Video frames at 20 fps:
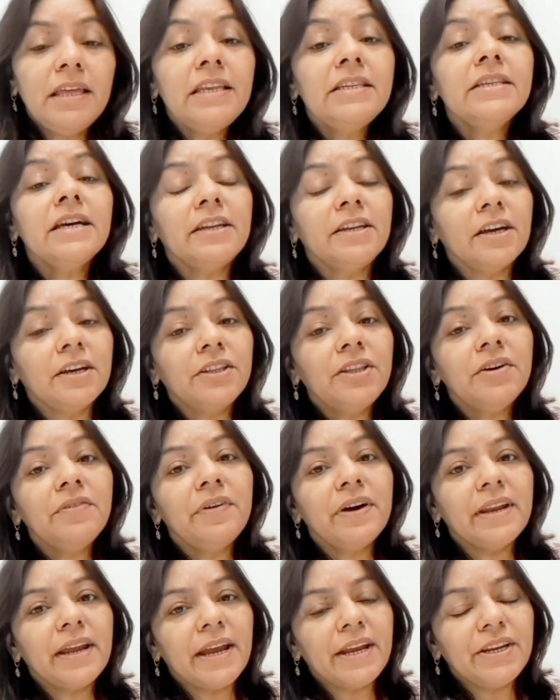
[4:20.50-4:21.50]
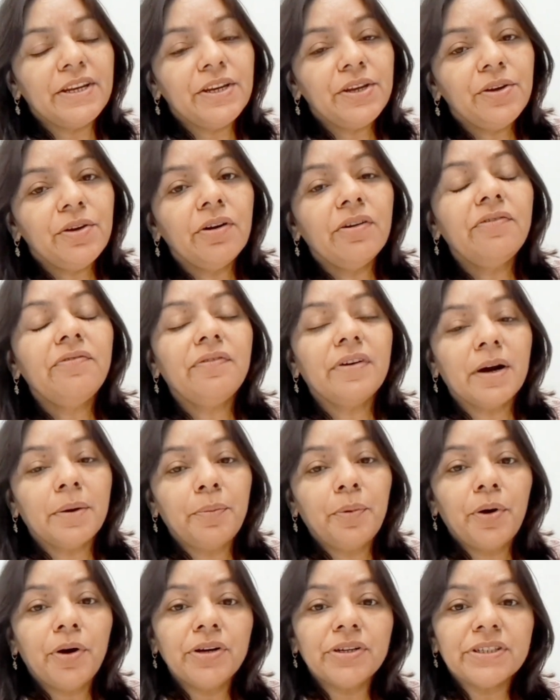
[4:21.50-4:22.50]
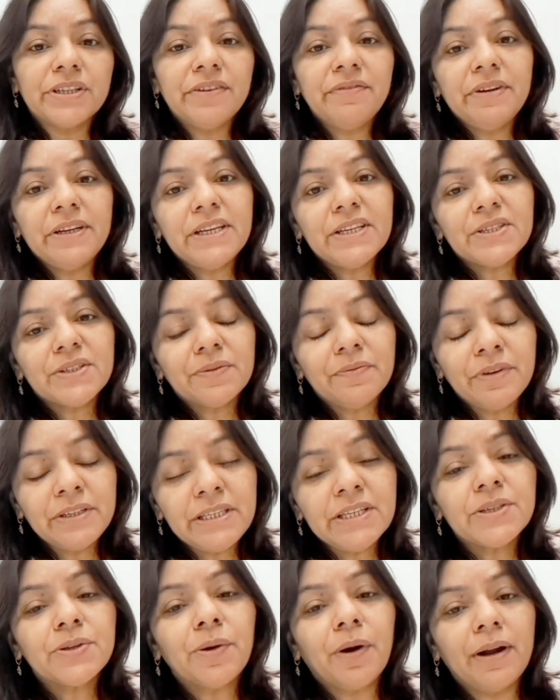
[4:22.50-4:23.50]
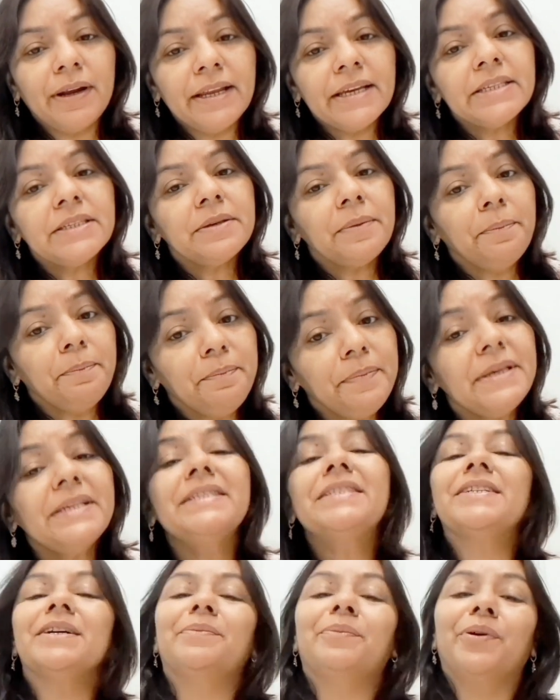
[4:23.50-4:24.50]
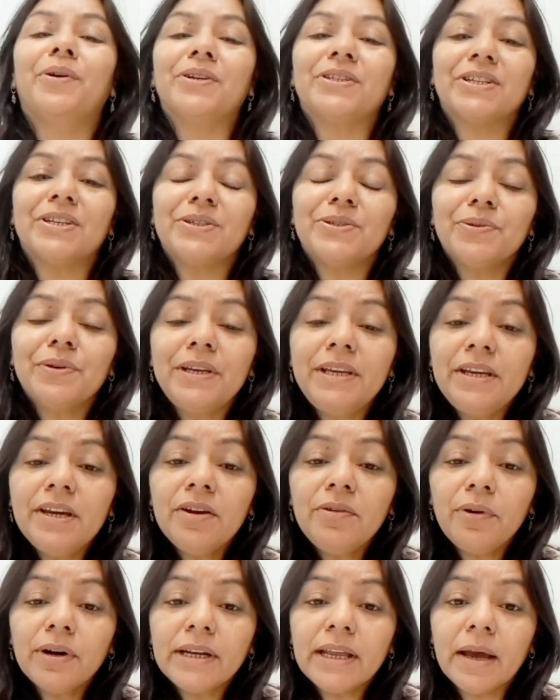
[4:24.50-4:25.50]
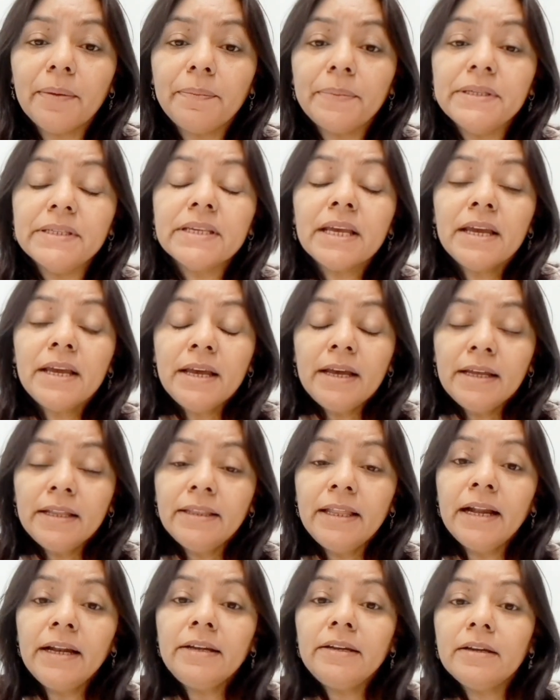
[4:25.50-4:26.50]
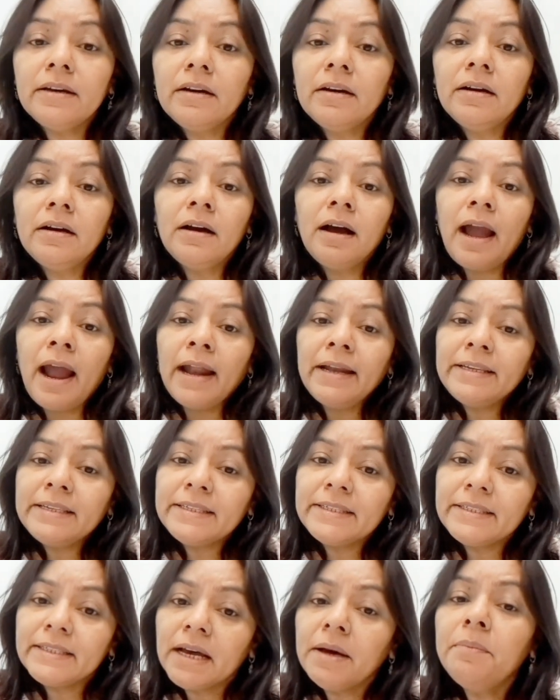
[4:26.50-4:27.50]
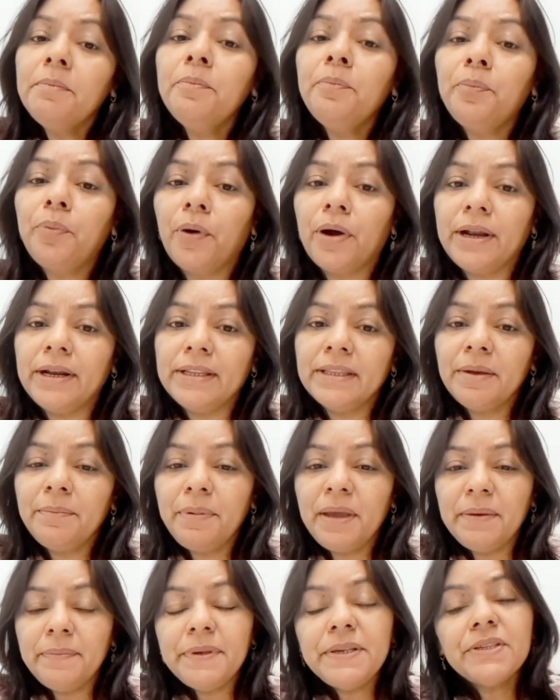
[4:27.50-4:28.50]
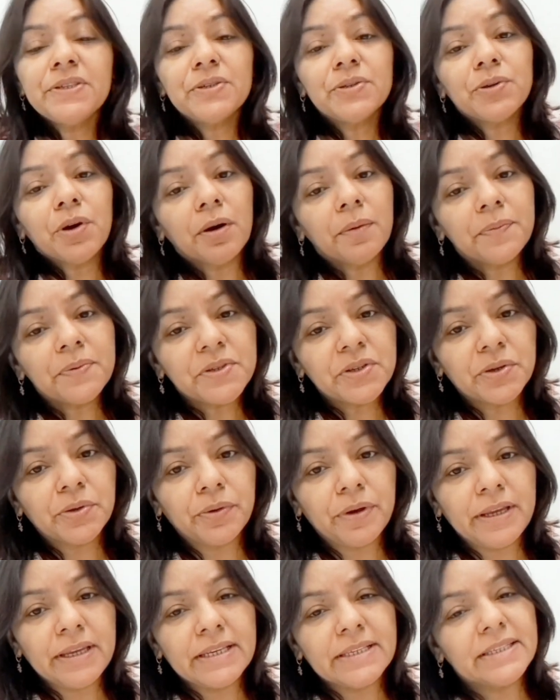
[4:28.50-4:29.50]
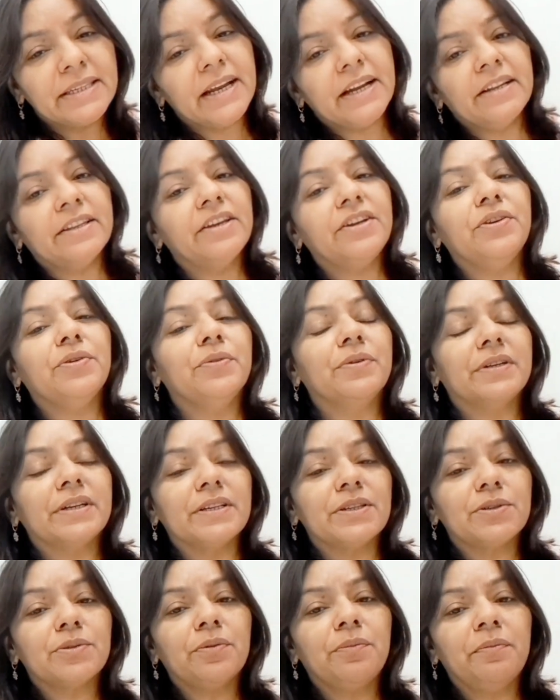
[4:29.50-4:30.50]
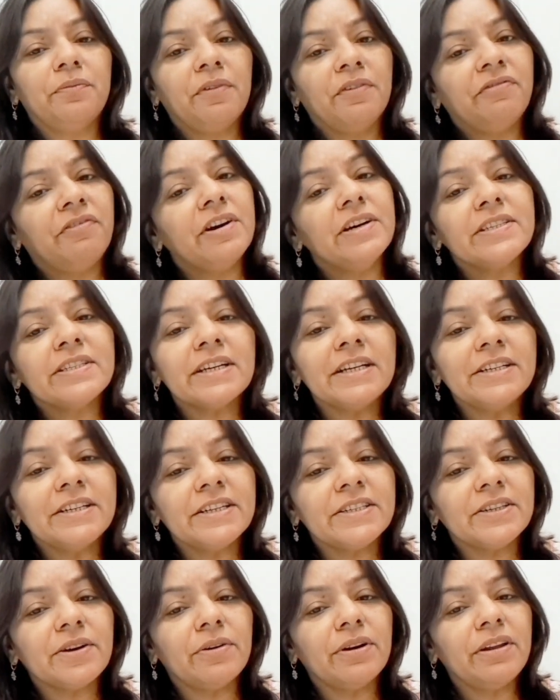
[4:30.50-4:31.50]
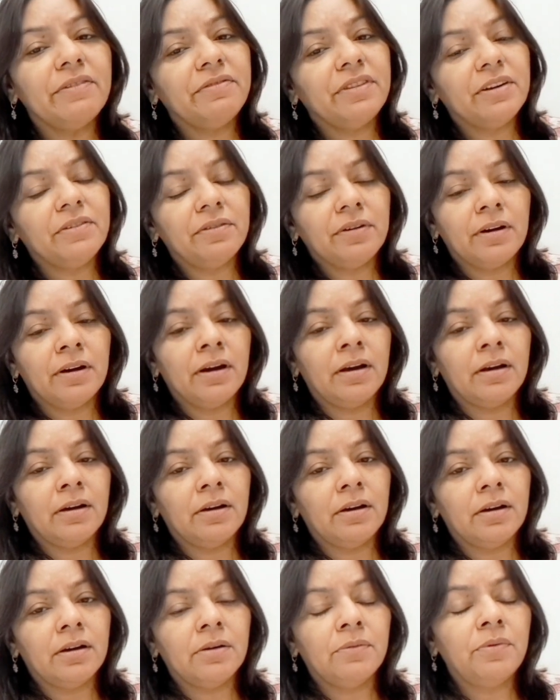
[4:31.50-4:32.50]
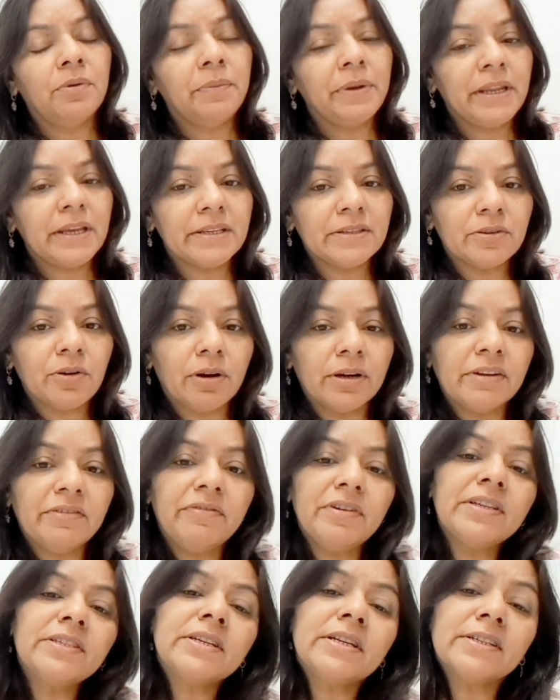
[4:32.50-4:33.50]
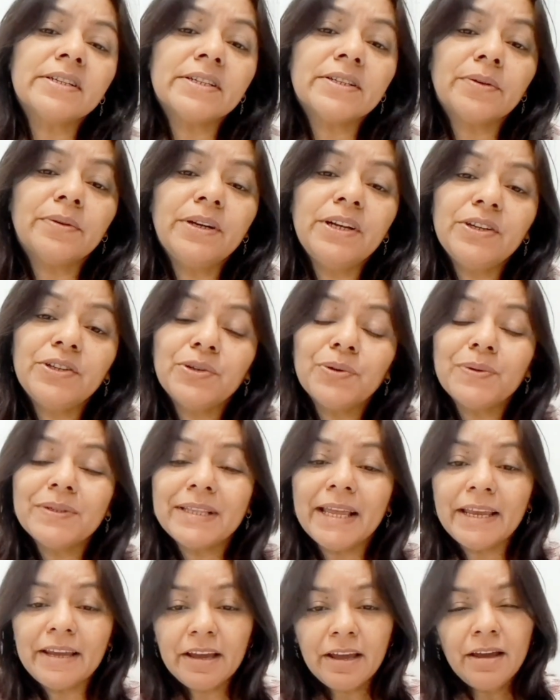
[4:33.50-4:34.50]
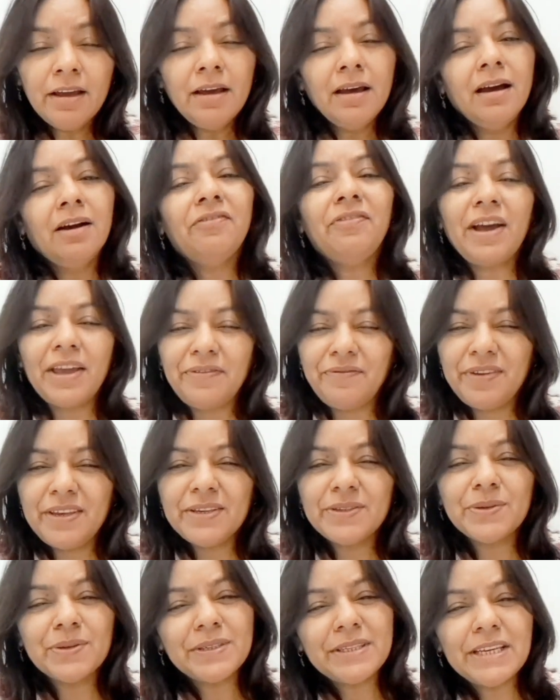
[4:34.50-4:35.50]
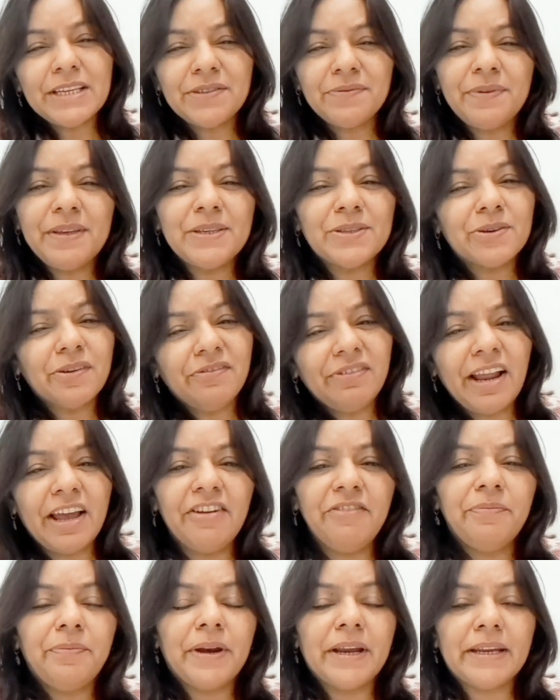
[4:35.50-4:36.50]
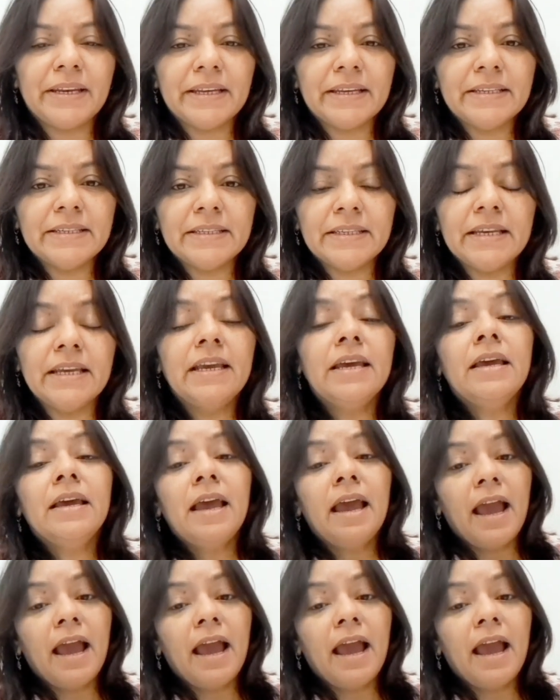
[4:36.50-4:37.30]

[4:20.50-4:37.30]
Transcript: There is another variety of abortion which is called as missed abortion. So here what happens that at some point the baby stops growing inside the uterus. So first ultrasound, if the woman has got a first ultrasound, it shows like 5 weeks or 6 weeks of live pregnancy.